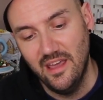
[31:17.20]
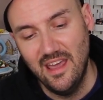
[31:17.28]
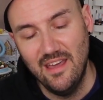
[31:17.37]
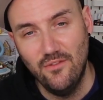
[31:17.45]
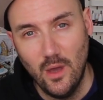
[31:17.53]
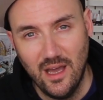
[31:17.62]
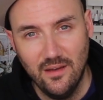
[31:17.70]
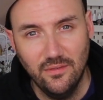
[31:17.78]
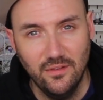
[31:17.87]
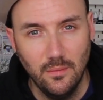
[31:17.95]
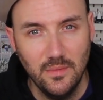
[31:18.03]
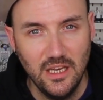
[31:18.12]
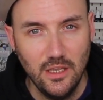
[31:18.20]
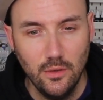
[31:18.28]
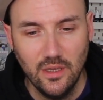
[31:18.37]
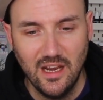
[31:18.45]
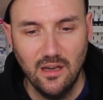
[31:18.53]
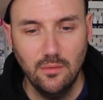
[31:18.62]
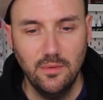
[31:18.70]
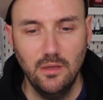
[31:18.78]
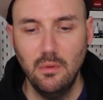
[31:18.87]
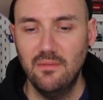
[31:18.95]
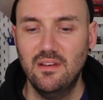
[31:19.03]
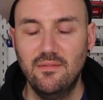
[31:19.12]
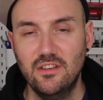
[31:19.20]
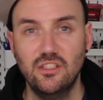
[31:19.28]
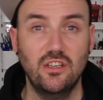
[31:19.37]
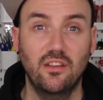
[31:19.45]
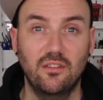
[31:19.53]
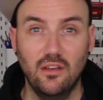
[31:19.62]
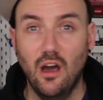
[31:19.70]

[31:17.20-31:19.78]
if you have somebody who can help you, even if it's just